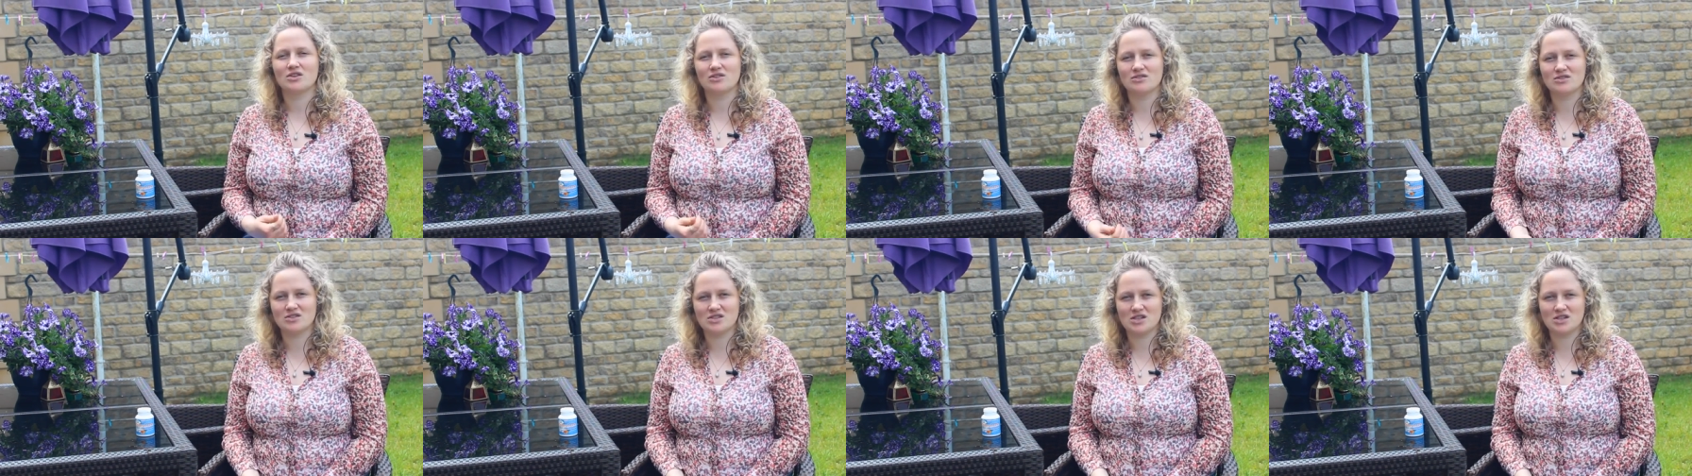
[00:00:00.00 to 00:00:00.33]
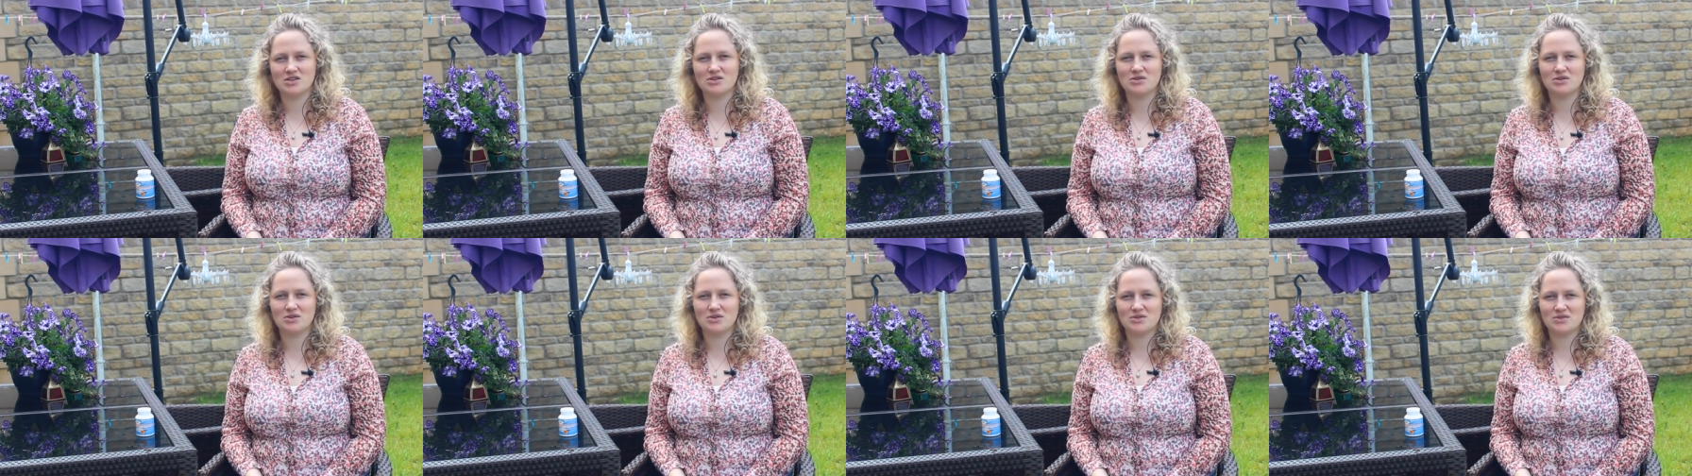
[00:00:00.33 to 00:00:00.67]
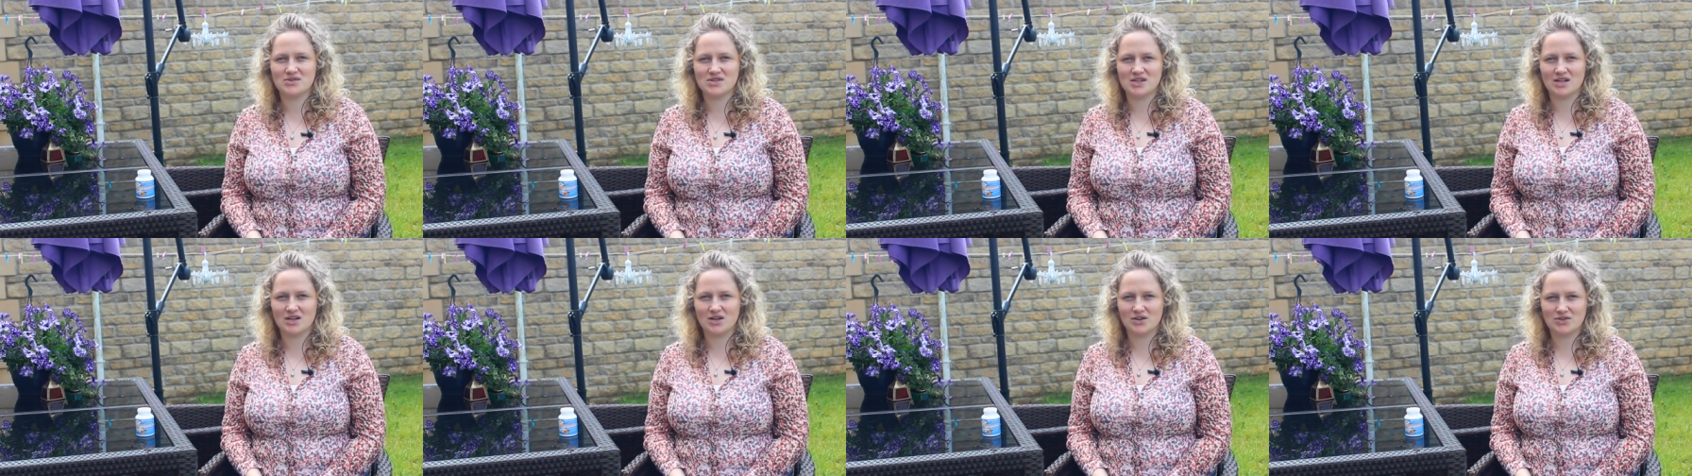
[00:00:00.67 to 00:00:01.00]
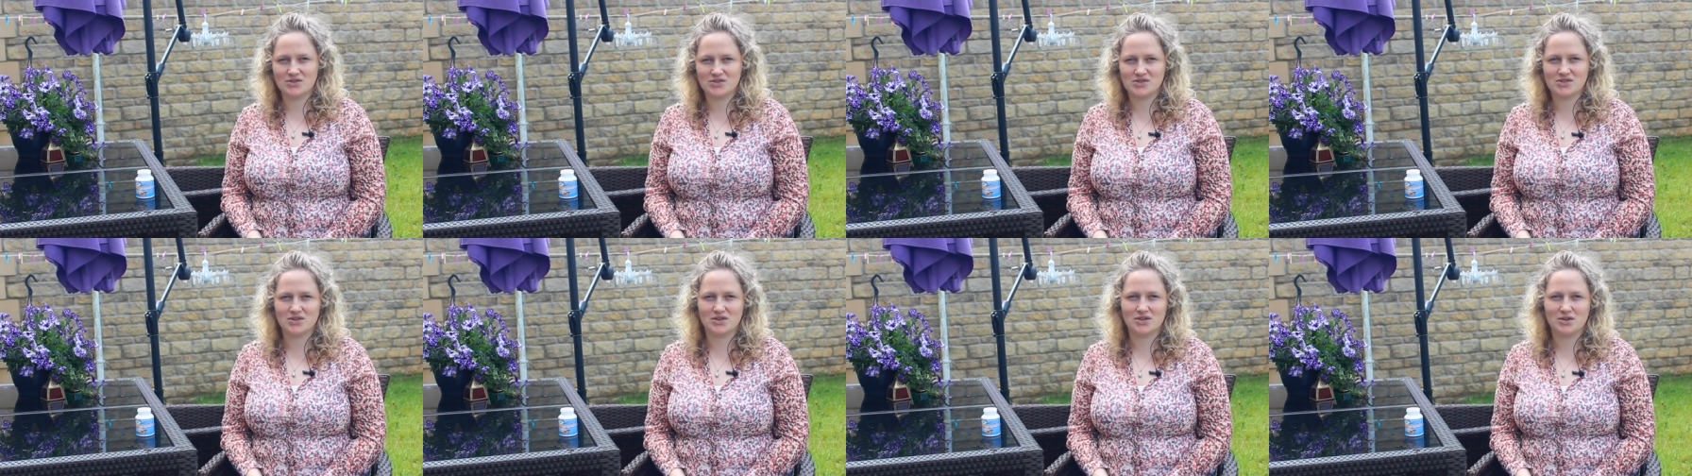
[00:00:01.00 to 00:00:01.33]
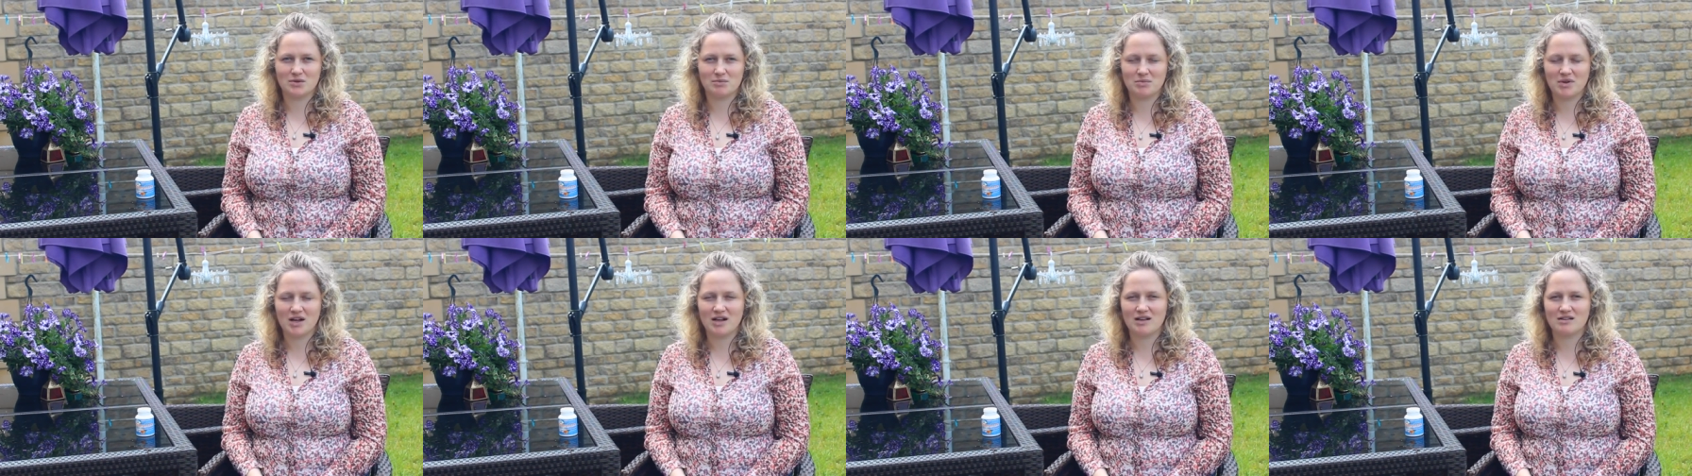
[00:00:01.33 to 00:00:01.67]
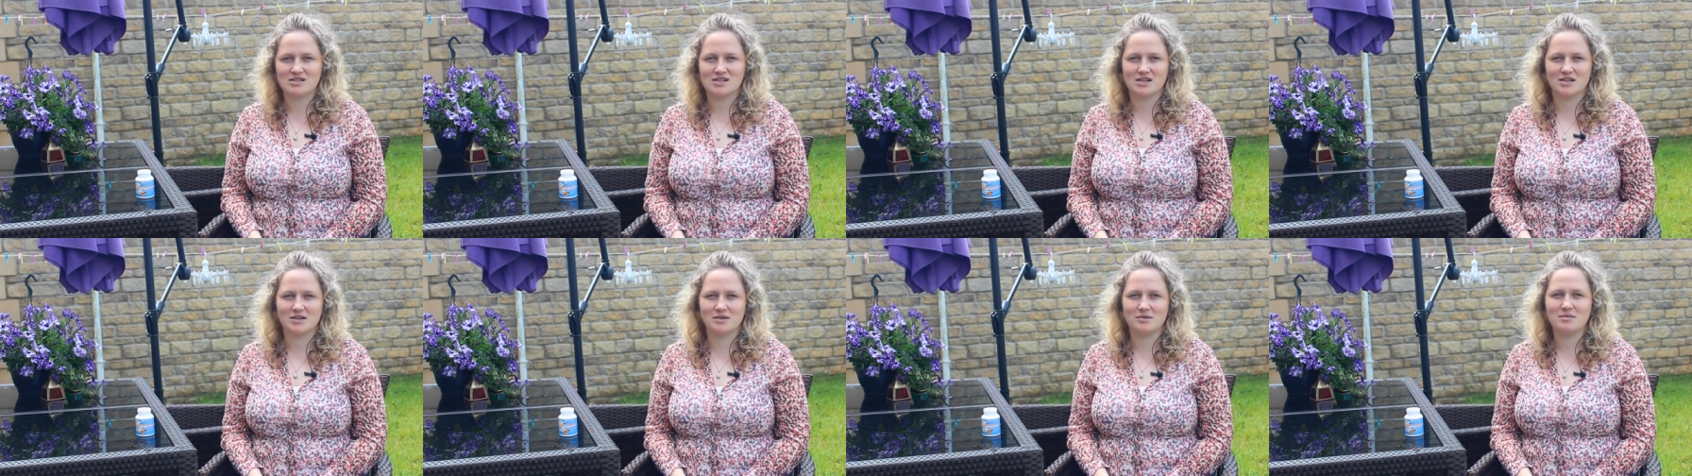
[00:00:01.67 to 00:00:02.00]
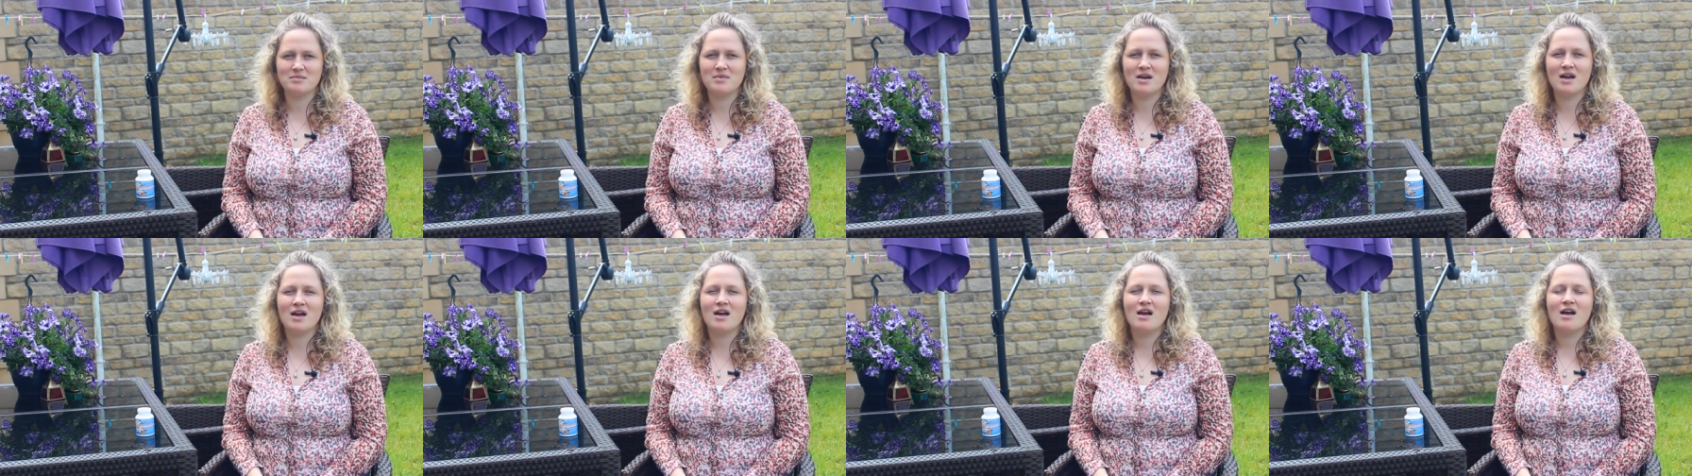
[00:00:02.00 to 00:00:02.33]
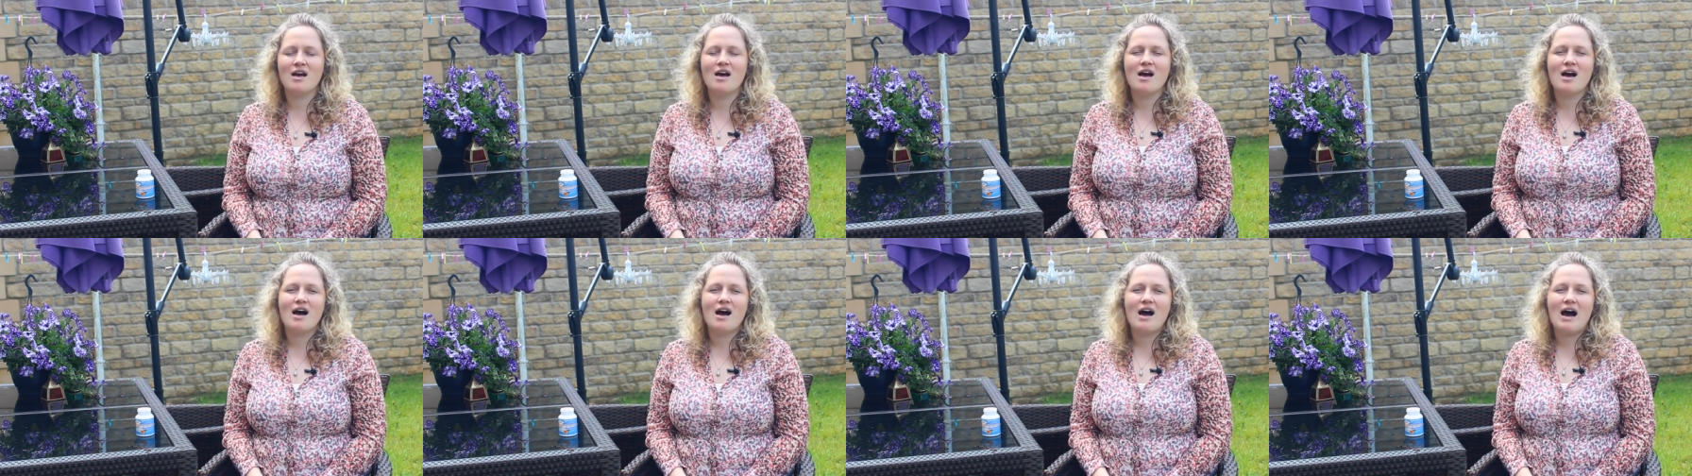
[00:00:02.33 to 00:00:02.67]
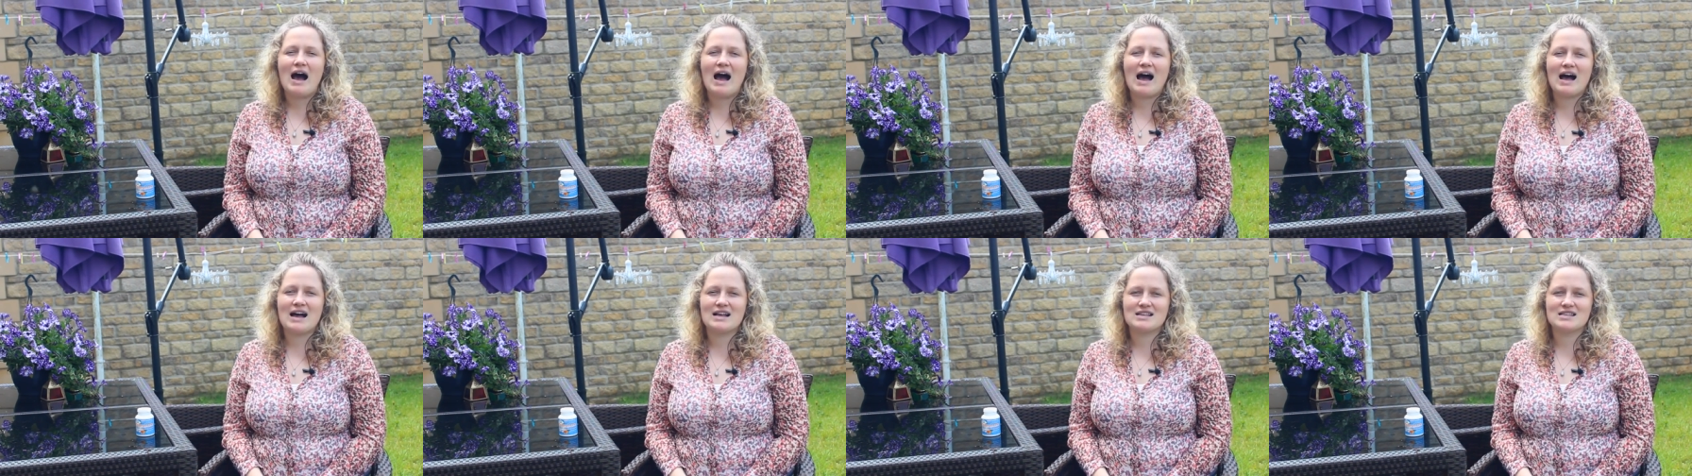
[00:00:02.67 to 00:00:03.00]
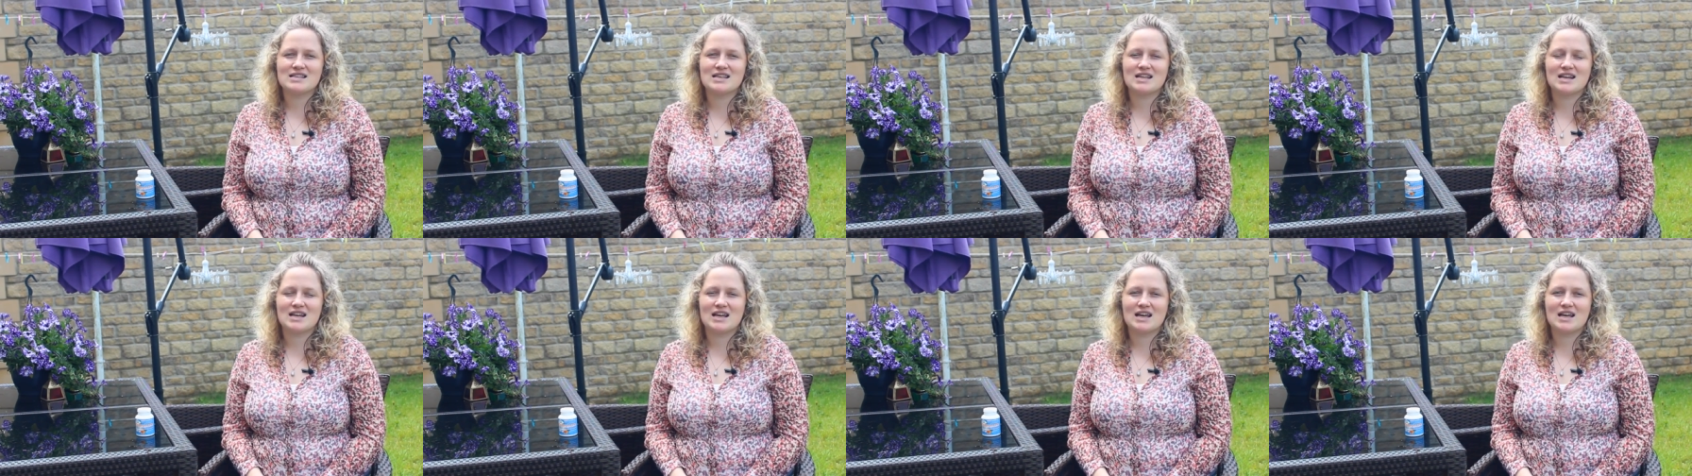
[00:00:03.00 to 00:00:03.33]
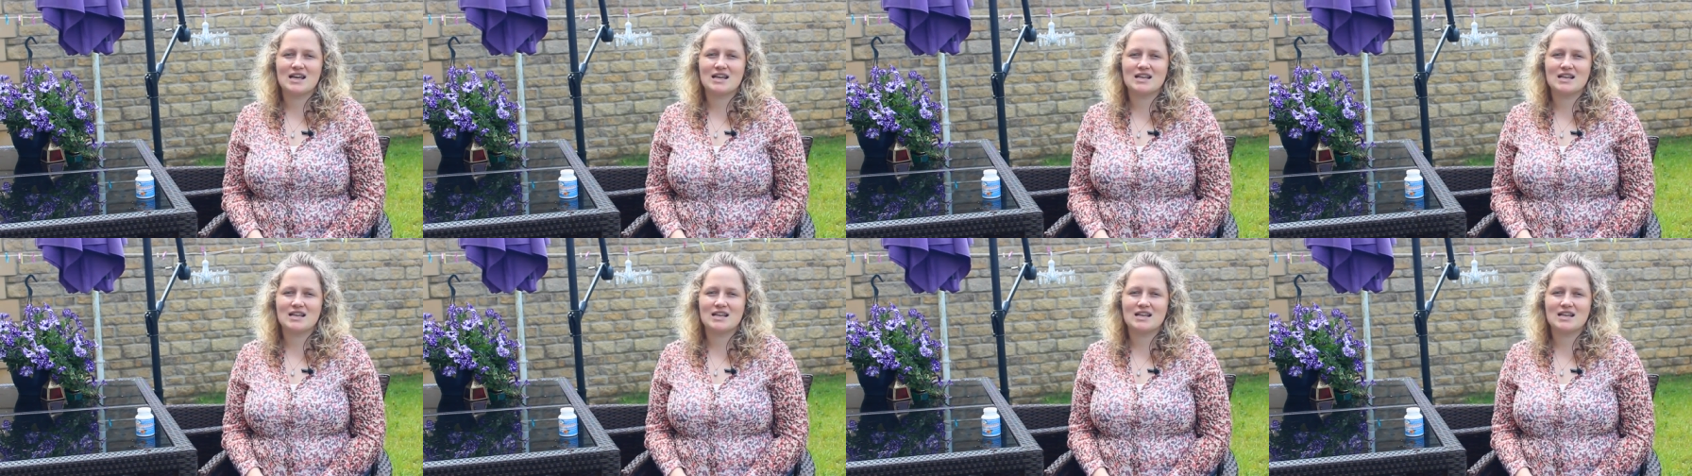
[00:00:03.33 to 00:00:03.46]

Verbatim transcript: continue using Osteonorm Calcium, as it